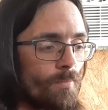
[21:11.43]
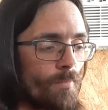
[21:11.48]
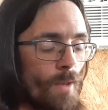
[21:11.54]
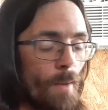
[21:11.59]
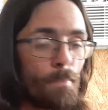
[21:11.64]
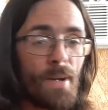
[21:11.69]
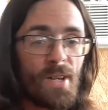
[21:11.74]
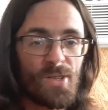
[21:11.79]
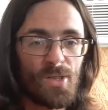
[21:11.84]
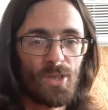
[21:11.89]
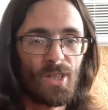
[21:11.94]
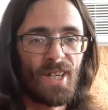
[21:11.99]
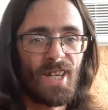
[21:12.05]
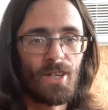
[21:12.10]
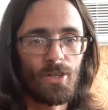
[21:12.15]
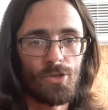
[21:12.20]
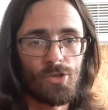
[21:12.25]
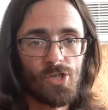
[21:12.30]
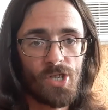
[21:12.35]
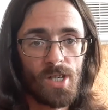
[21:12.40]
muzzle
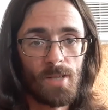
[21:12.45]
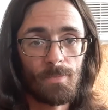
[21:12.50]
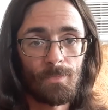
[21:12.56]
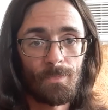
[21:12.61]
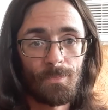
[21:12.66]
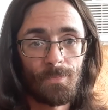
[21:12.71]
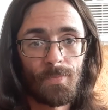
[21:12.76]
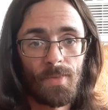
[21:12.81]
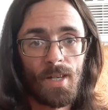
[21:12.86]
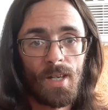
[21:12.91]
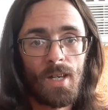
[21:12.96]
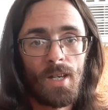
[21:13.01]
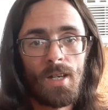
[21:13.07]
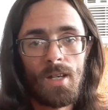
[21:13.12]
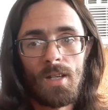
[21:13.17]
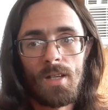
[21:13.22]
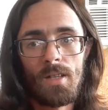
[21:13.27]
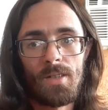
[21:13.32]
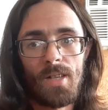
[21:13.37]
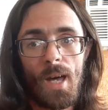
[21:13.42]
energy.
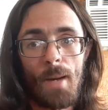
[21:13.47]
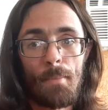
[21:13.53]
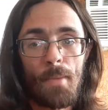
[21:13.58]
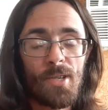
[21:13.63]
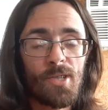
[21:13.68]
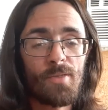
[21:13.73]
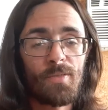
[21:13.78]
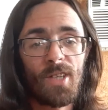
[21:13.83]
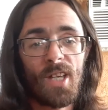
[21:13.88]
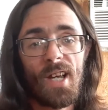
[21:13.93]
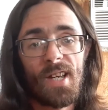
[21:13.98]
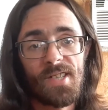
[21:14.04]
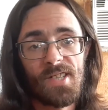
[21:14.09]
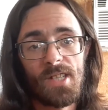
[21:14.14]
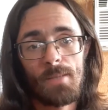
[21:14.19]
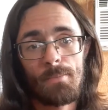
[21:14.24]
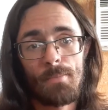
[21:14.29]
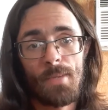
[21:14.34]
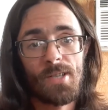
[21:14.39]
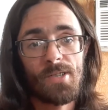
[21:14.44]
Now, muzzle
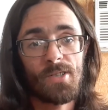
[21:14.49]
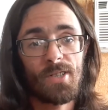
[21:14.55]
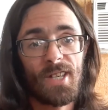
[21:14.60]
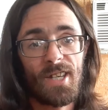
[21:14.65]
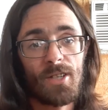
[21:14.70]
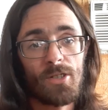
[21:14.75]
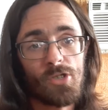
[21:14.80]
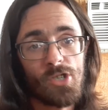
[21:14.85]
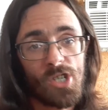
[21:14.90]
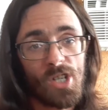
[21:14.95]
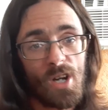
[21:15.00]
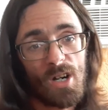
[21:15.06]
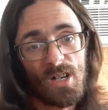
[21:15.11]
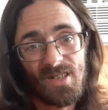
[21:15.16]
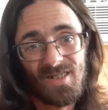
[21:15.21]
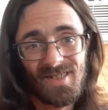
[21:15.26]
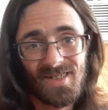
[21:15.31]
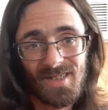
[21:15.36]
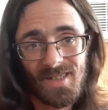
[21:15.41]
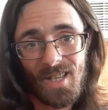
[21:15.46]
velocity and muzzle energy are
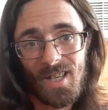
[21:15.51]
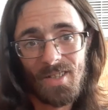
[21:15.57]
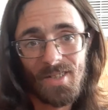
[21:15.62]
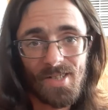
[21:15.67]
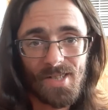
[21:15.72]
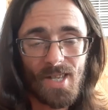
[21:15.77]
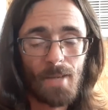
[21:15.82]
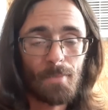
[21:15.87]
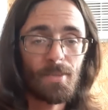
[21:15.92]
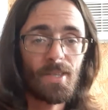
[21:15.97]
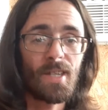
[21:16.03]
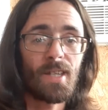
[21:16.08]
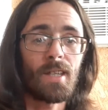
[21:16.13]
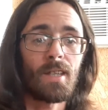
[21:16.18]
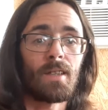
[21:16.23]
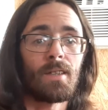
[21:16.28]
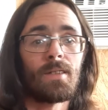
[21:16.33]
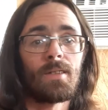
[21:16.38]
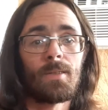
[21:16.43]
not the same thing.